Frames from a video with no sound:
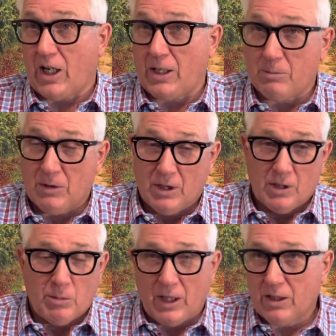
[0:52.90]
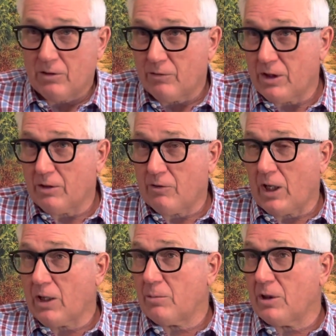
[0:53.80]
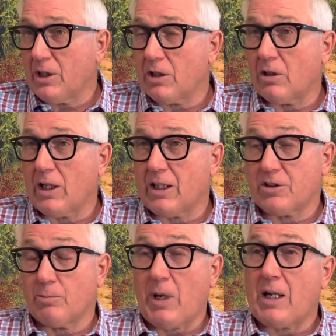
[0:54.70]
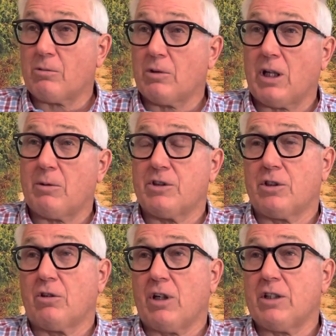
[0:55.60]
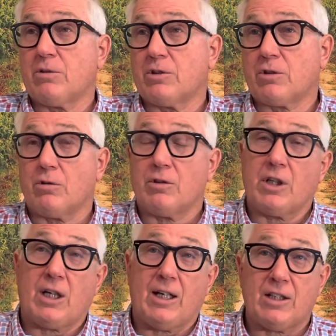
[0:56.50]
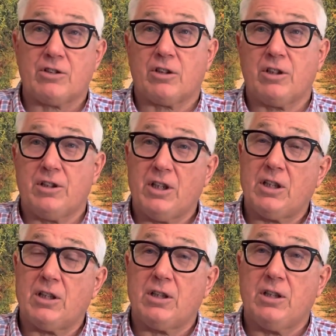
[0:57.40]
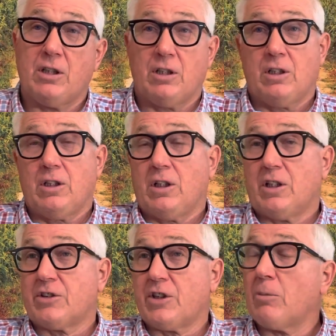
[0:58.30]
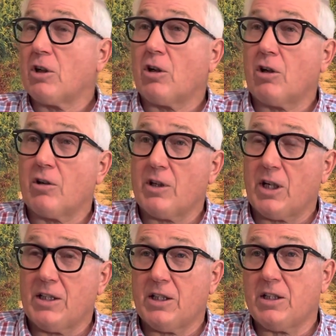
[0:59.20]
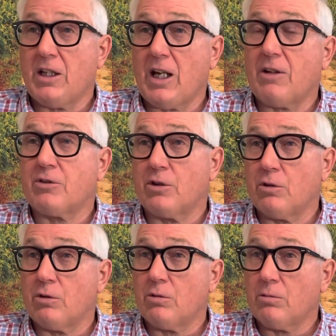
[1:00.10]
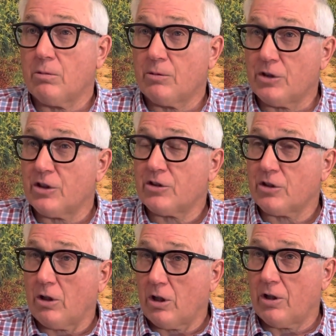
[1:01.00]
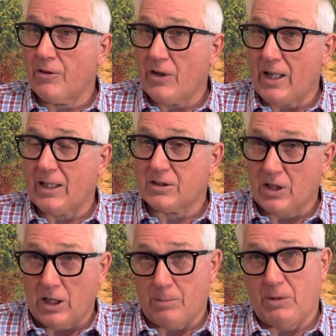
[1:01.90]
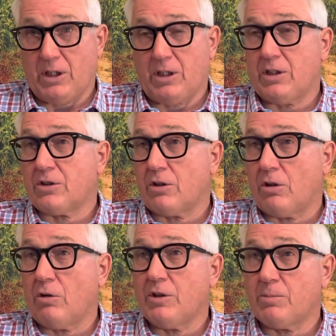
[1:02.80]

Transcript: genotype by environment interaction back when I was in graduate school that I actually did a seminar that I didn't have to just on that topic. It's always